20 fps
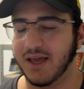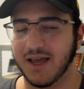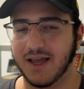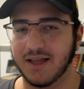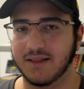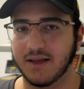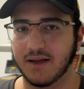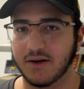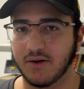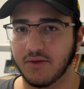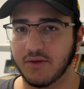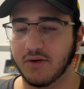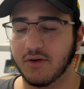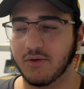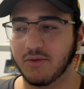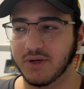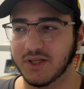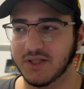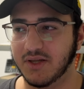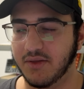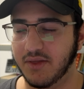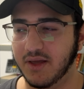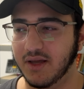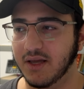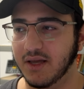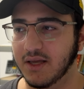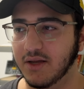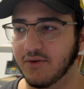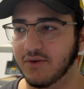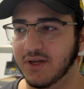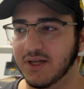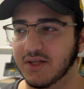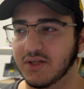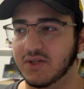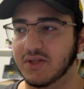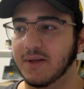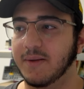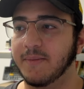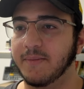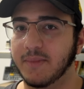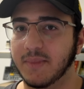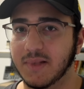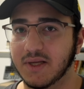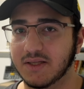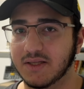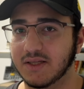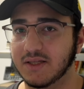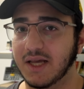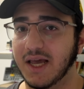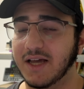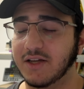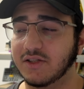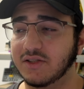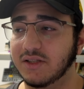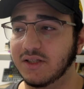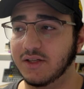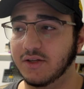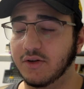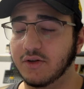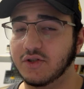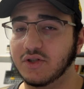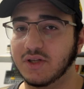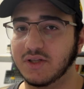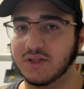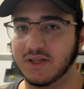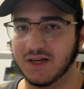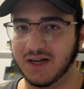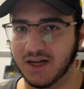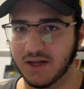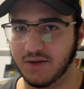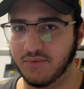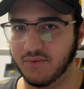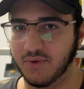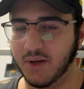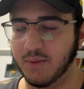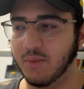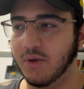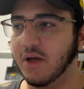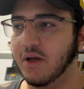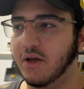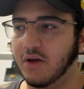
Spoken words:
And another crazy thing here is this is actually not just an iframe.